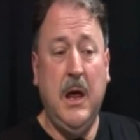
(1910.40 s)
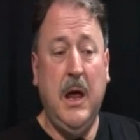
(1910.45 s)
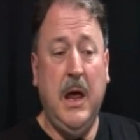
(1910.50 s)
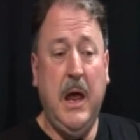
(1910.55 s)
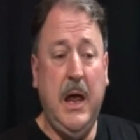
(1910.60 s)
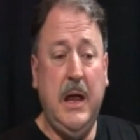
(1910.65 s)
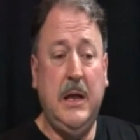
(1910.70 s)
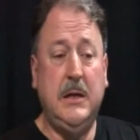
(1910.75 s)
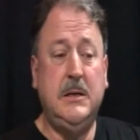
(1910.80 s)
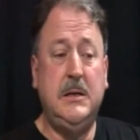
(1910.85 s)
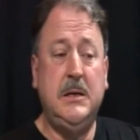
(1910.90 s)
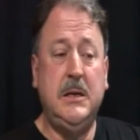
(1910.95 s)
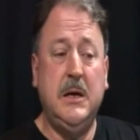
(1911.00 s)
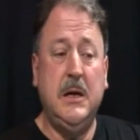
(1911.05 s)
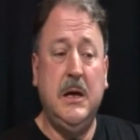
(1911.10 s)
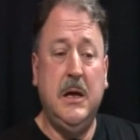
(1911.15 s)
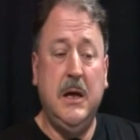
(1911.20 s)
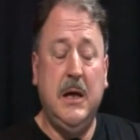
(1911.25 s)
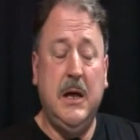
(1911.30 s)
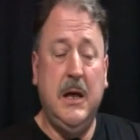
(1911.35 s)
And
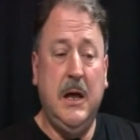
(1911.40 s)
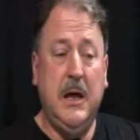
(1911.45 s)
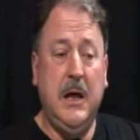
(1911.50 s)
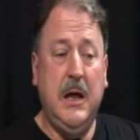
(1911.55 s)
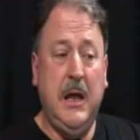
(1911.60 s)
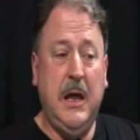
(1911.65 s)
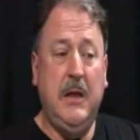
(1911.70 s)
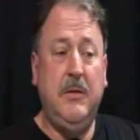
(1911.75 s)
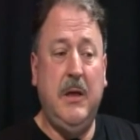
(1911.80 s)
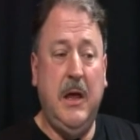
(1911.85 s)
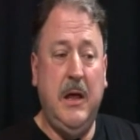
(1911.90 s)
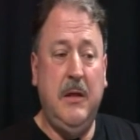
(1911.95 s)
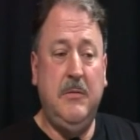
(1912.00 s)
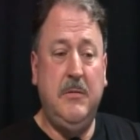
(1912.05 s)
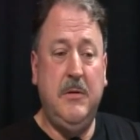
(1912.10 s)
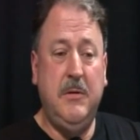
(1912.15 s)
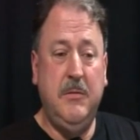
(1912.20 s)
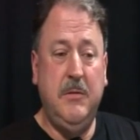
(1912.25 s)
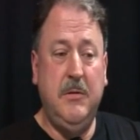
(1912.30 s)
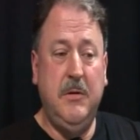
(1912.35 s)

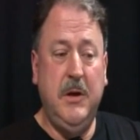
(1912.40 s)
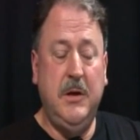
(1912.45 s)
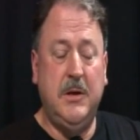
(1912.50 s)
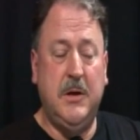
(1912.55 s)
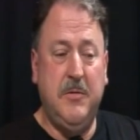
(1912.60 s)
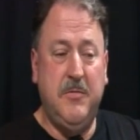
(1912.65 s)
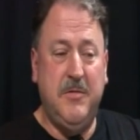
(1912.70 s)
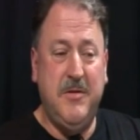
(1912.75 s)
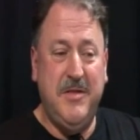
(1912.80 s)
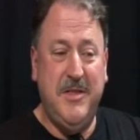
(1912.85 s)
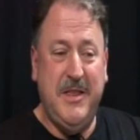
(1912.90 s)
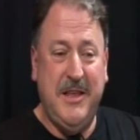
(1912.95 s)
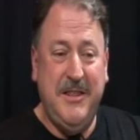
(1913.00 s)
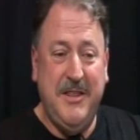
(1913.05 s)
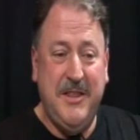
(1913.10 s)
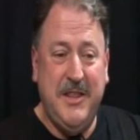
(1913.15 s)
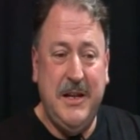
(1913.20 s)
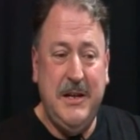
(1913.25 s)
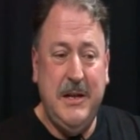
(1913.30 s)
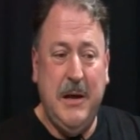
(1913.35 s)

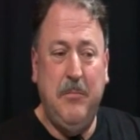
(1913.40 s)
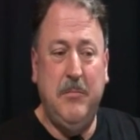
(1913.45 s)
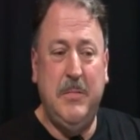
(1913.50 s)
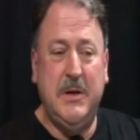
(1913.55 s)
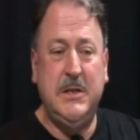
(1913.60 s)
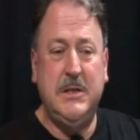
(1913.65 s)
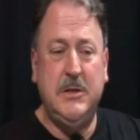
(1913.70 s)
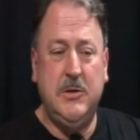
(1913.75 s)
the numbers,